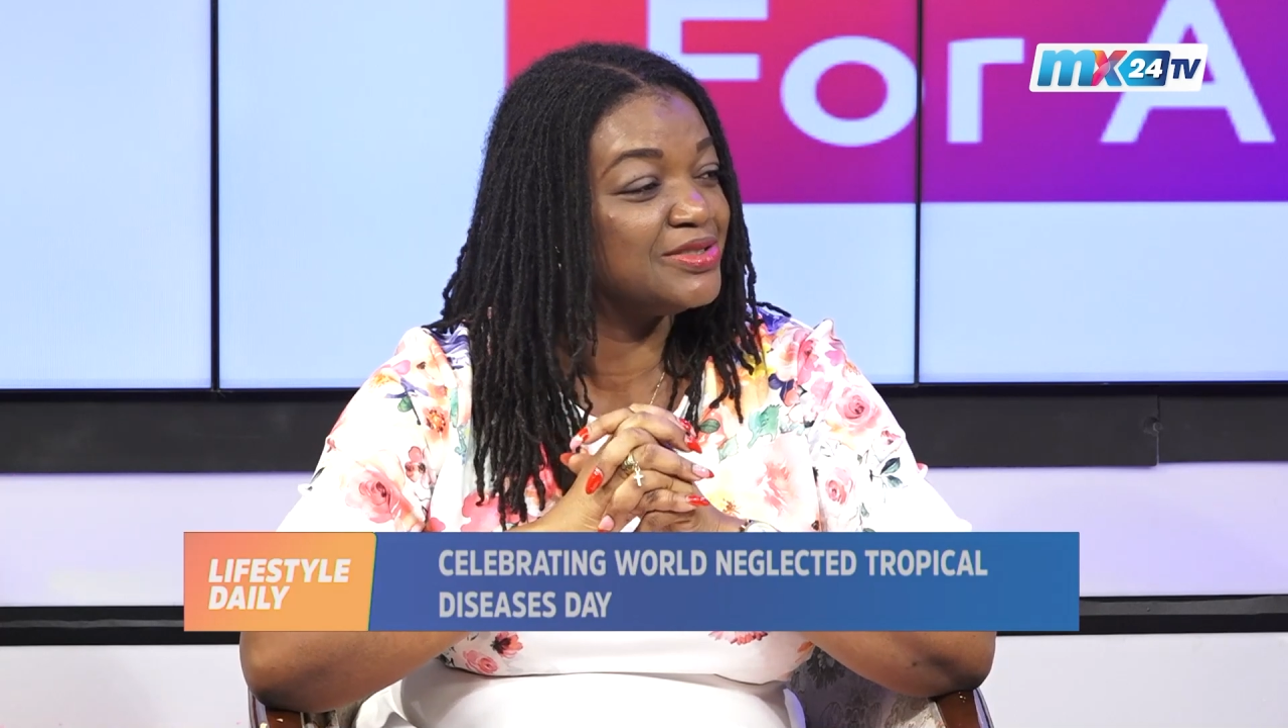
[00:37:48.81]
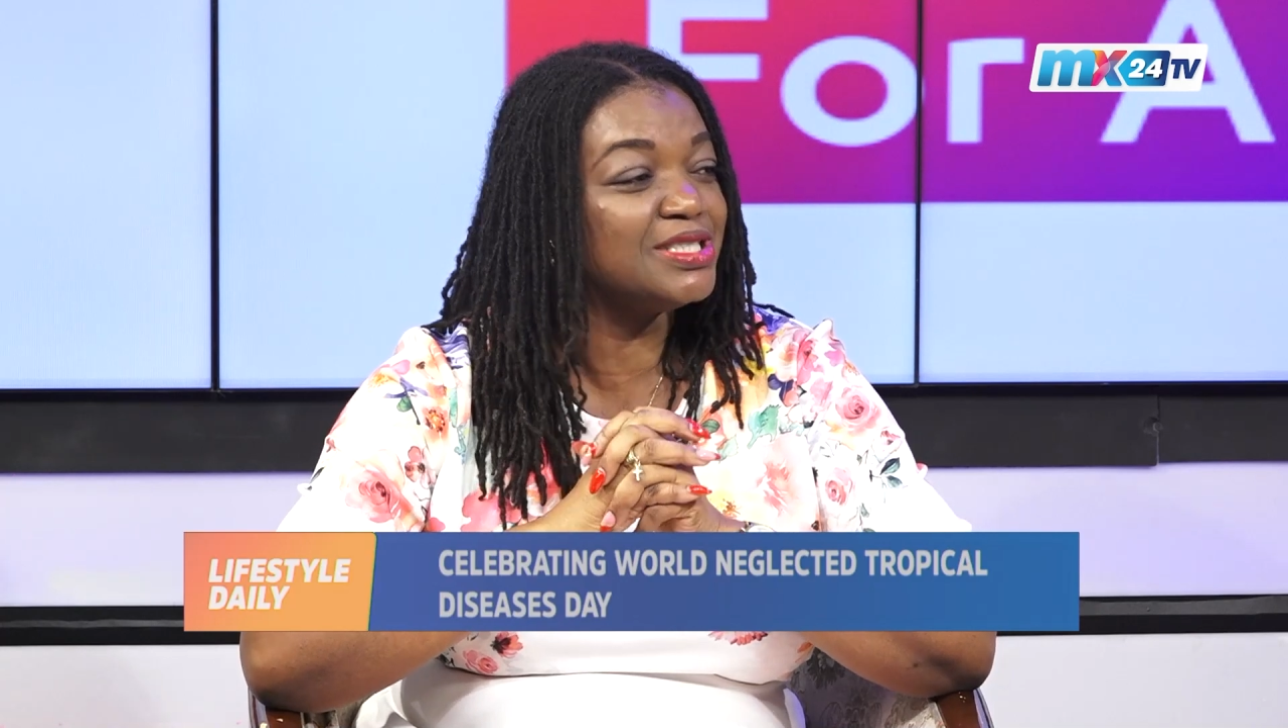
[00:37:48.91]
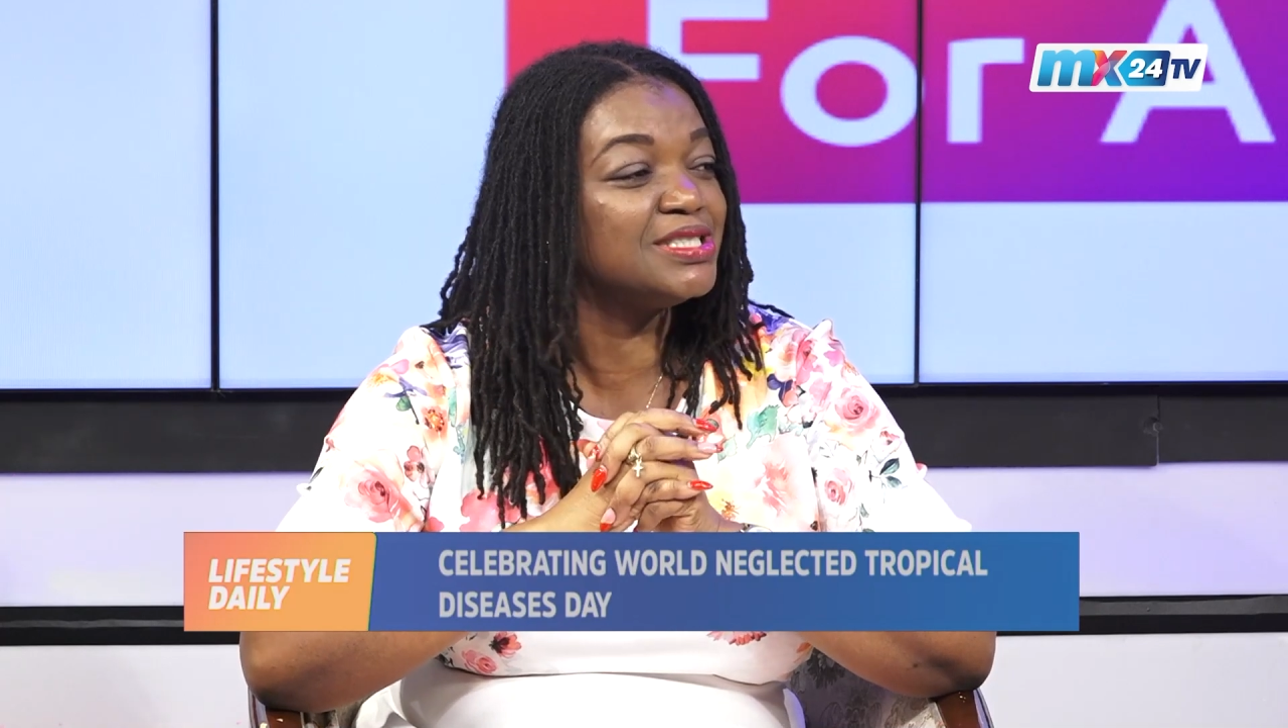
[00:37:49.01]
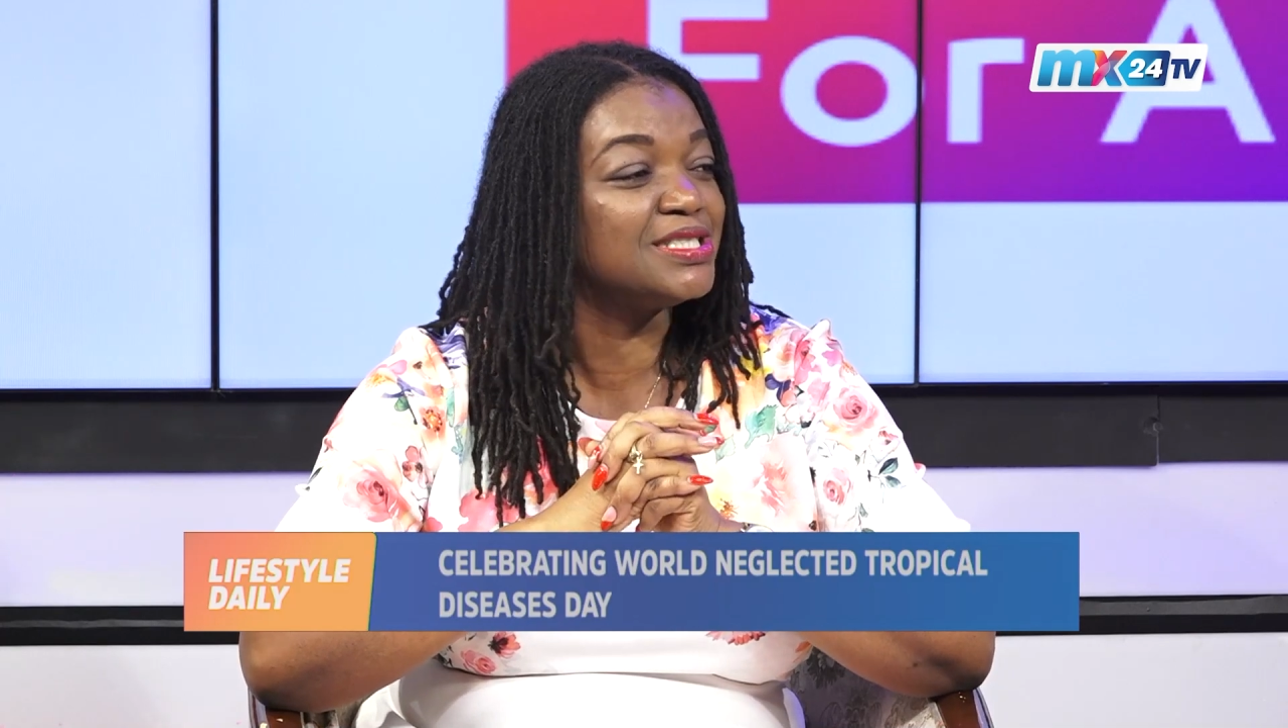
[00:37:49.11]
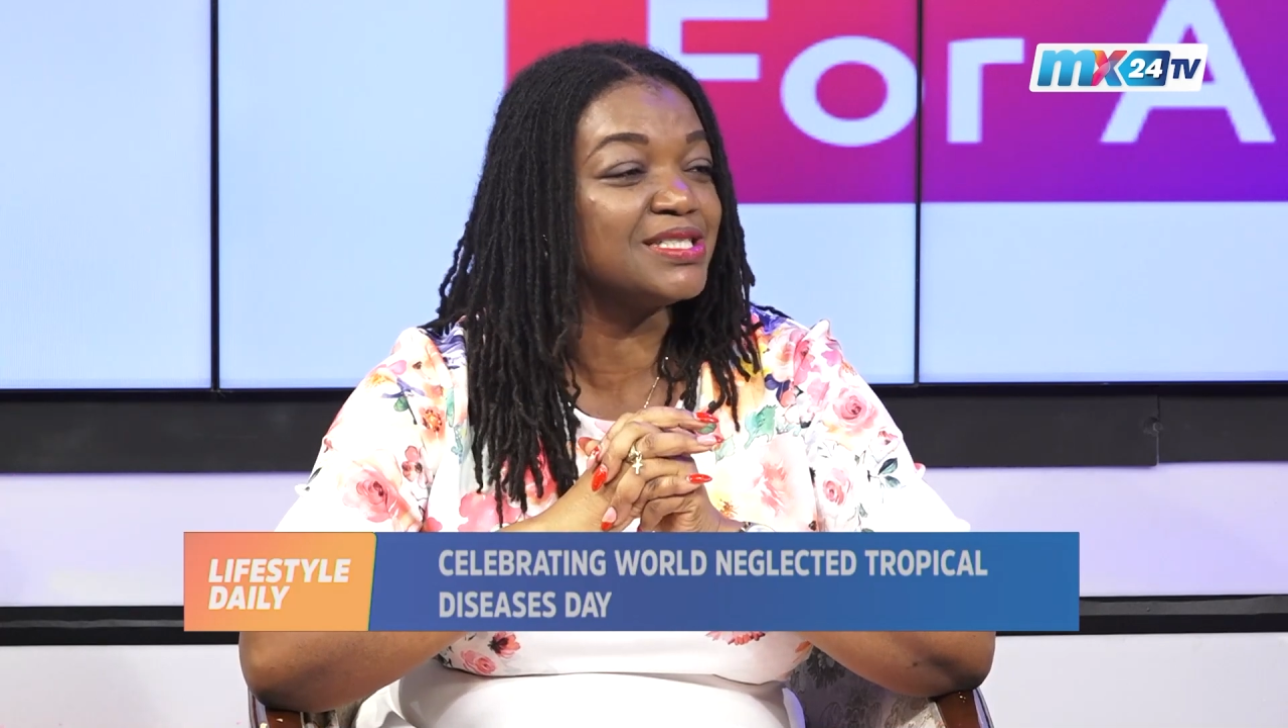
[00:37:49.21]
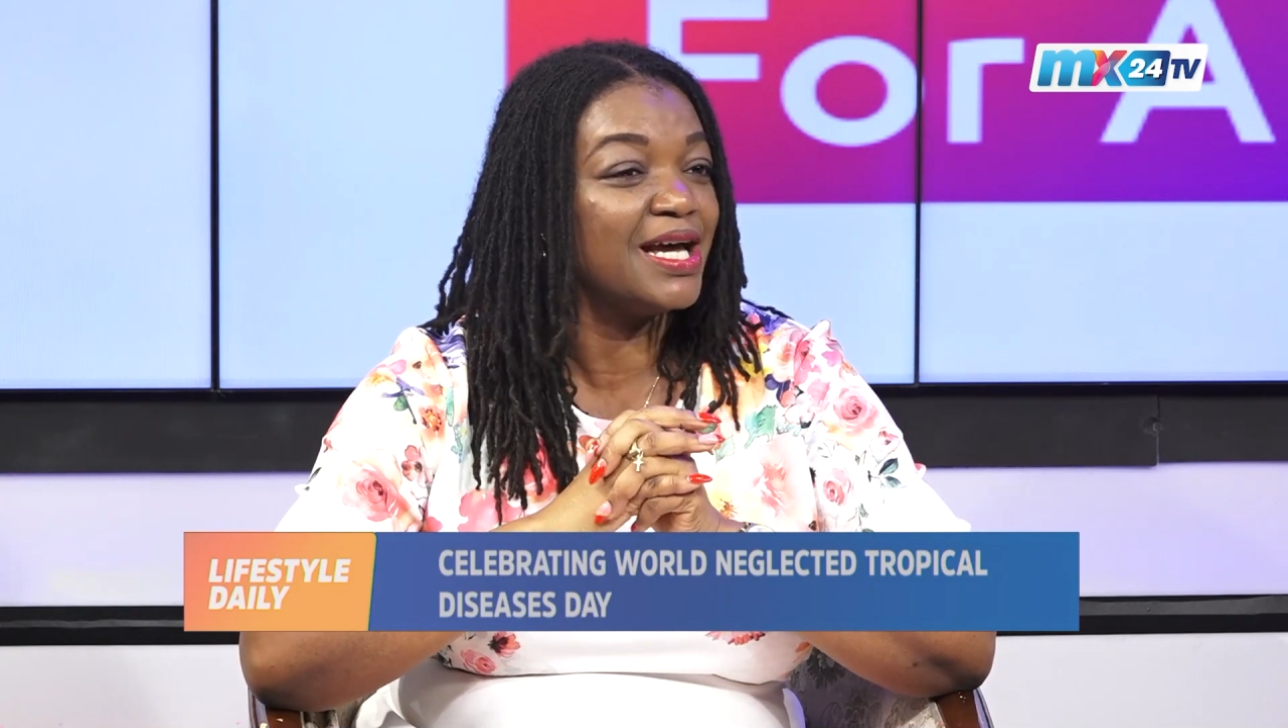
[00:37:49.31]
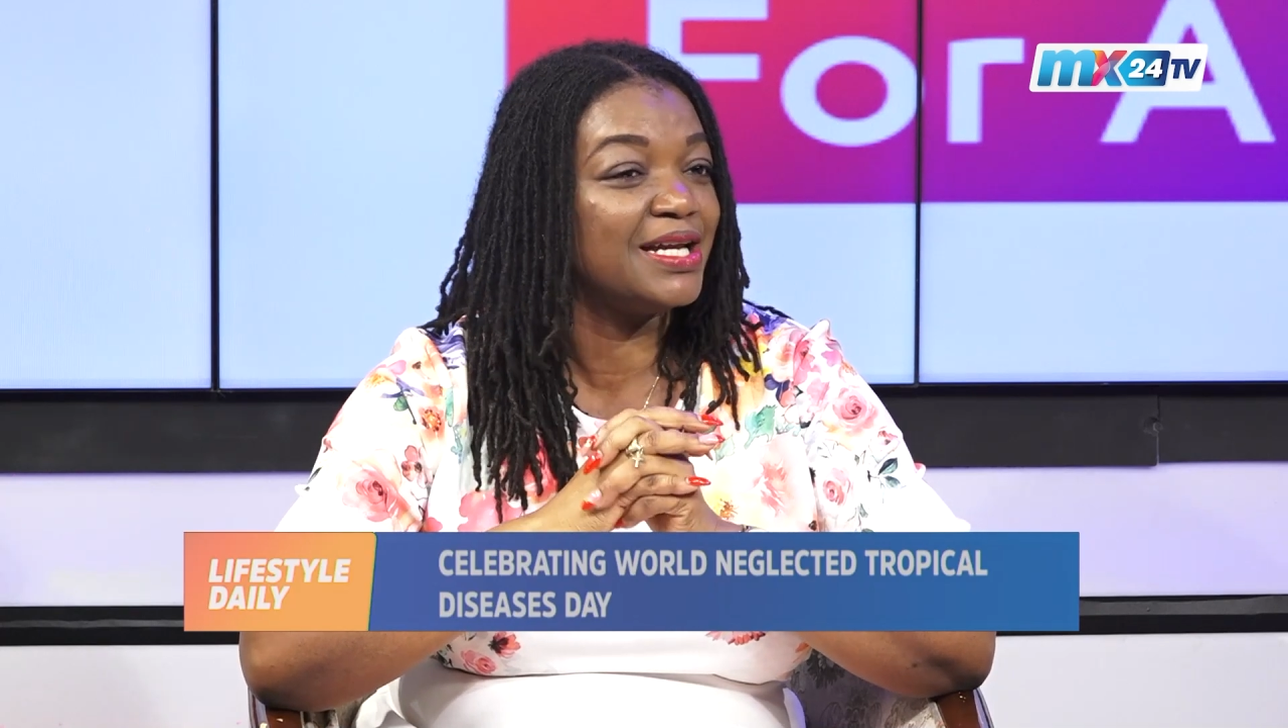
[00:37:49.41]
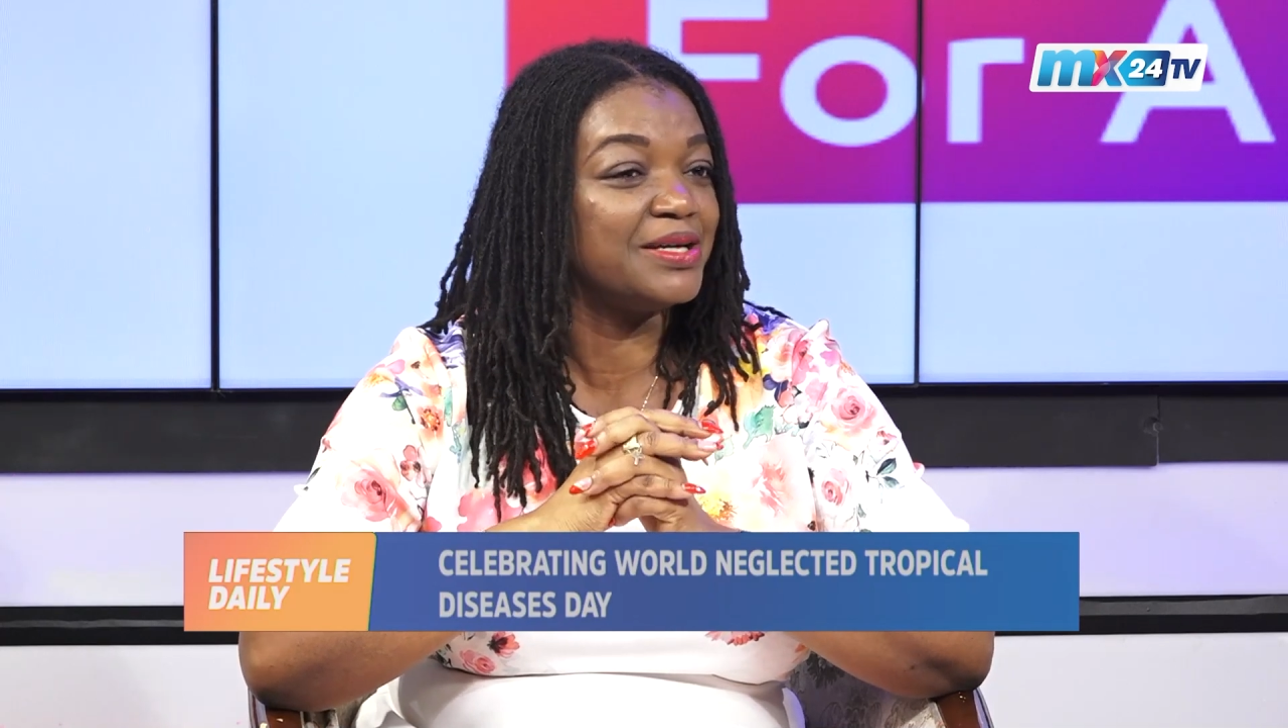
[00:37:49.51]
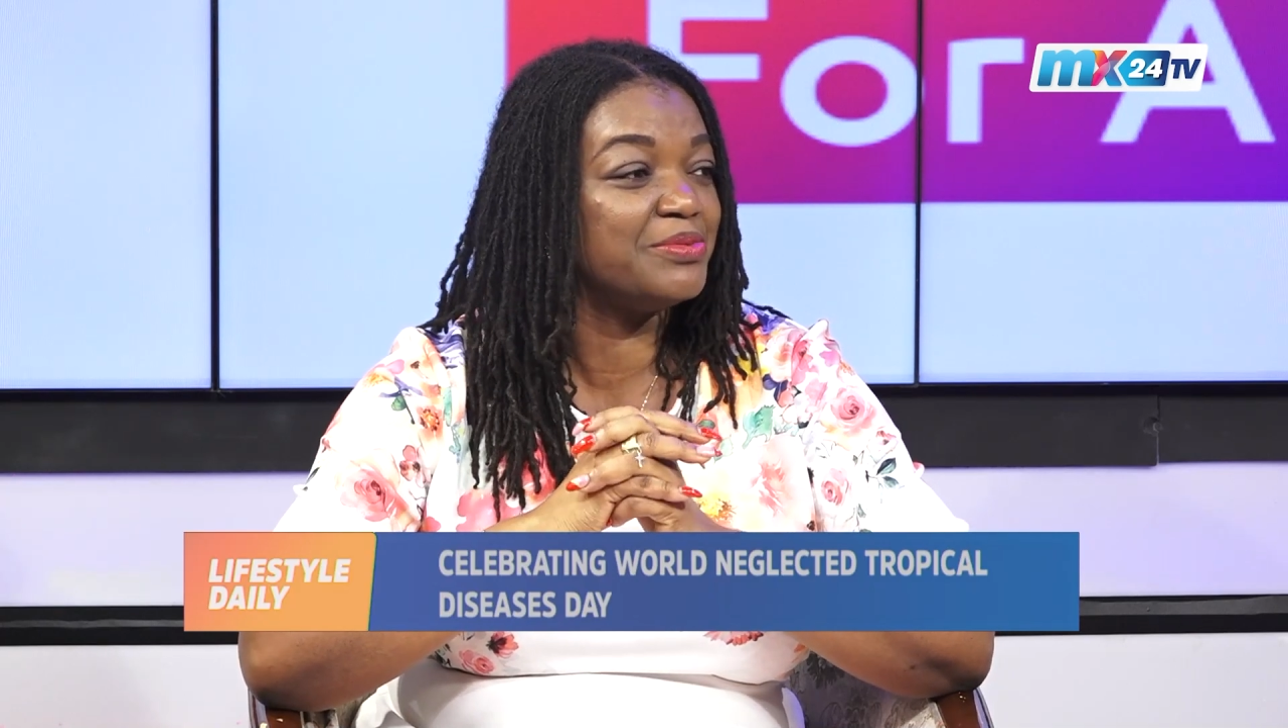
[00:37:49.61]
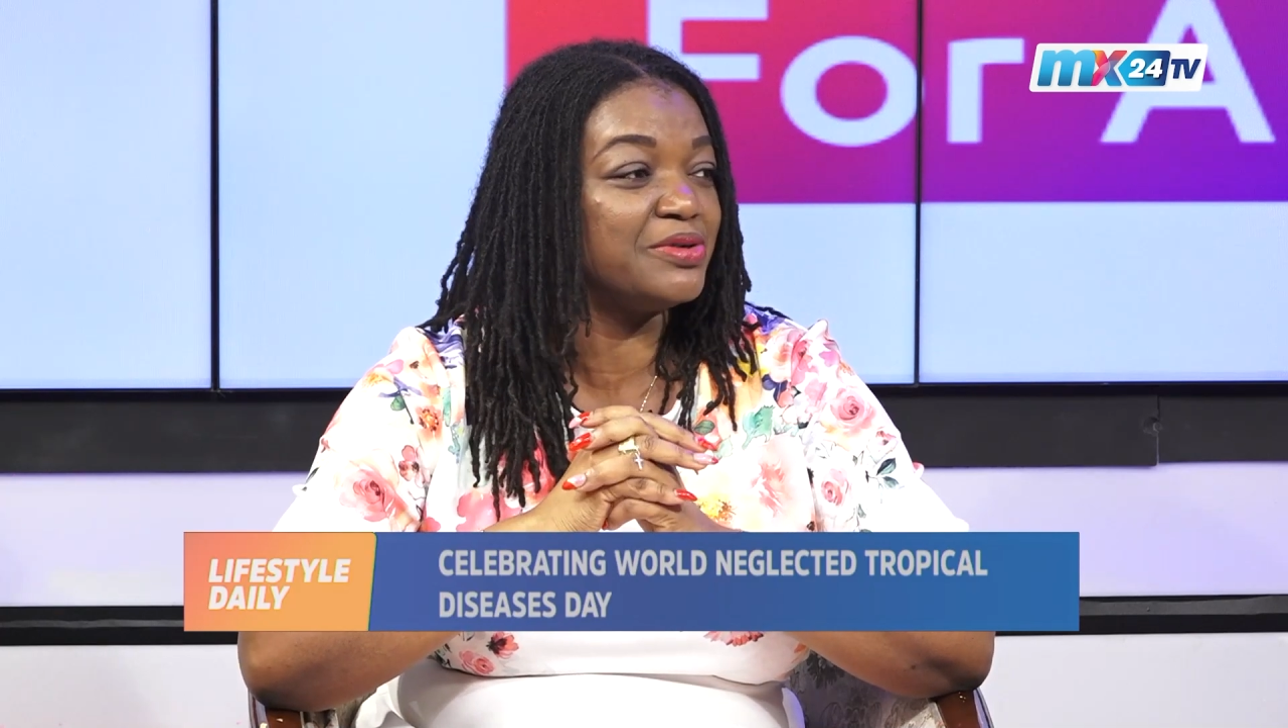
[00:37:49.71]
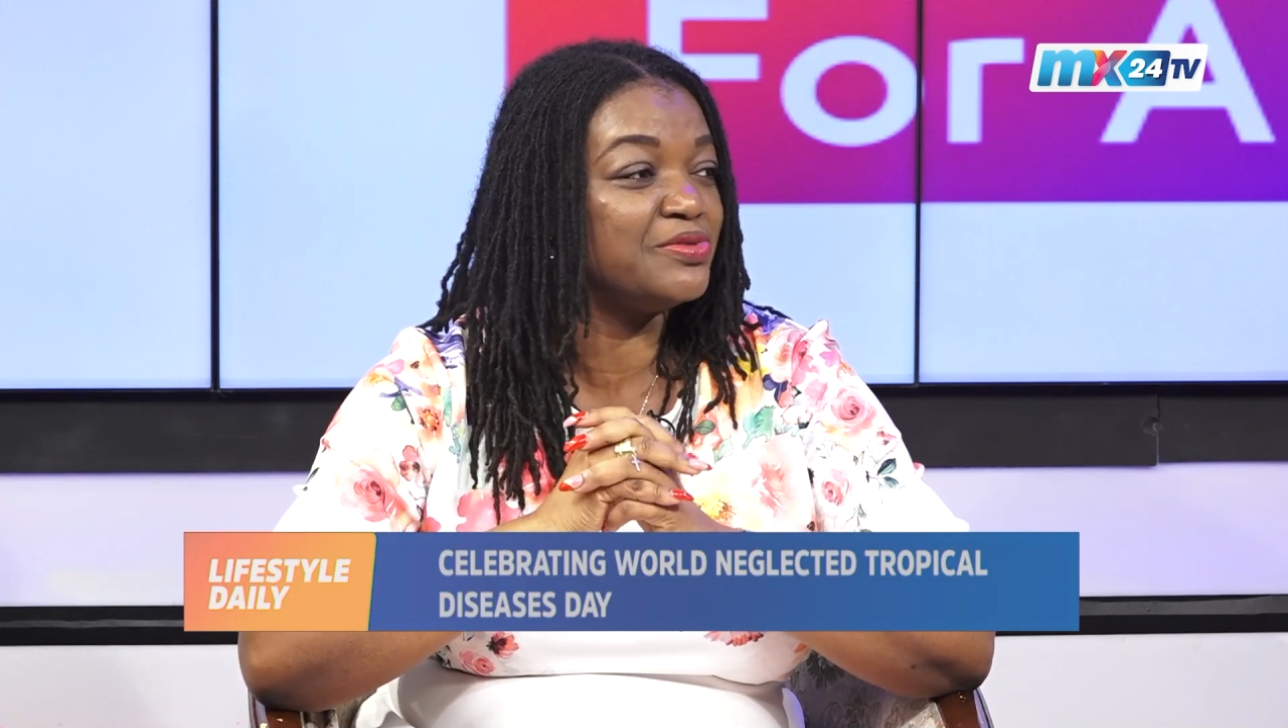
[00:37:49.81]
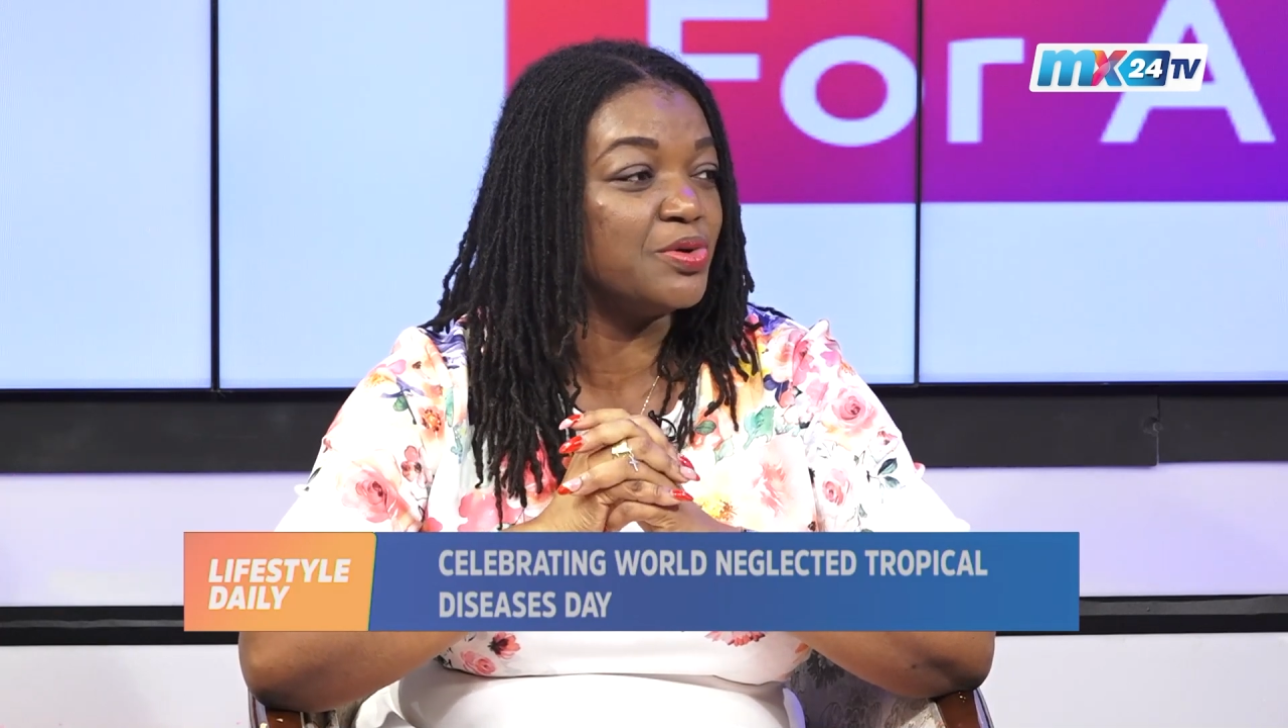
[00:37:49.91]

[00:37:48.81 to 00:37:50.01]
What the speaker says: regions are endemic for